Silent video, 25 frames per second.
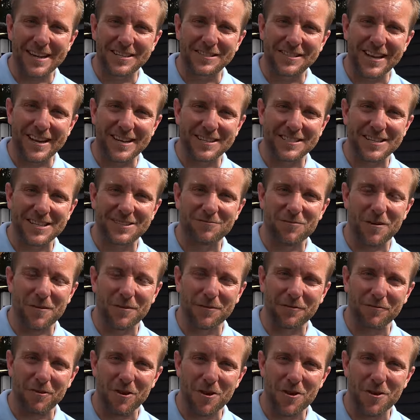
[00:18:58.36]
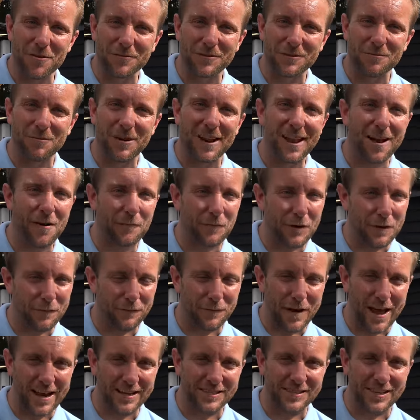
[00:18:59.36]
You sent us this one through, some lovely
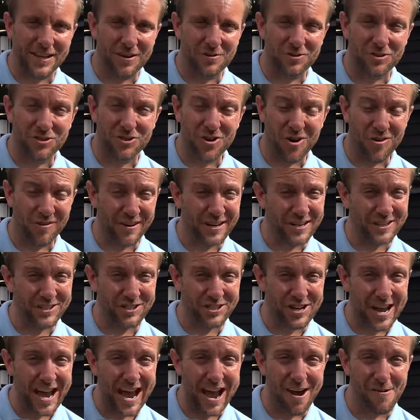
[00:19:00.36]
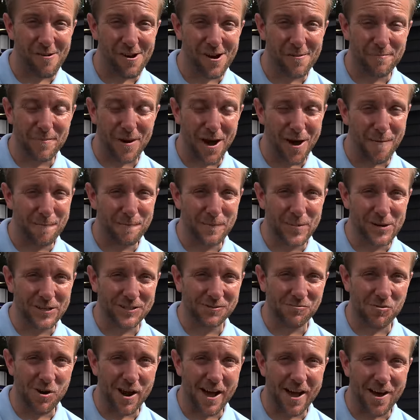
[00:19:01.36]
flexi on a shonky shower pump
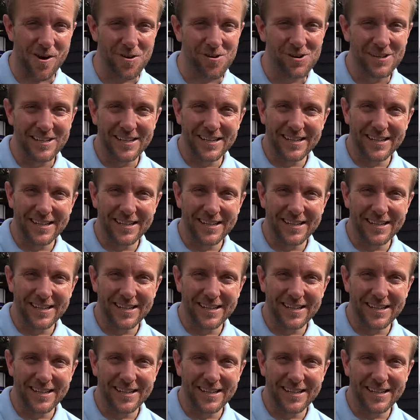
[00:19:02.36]
as well.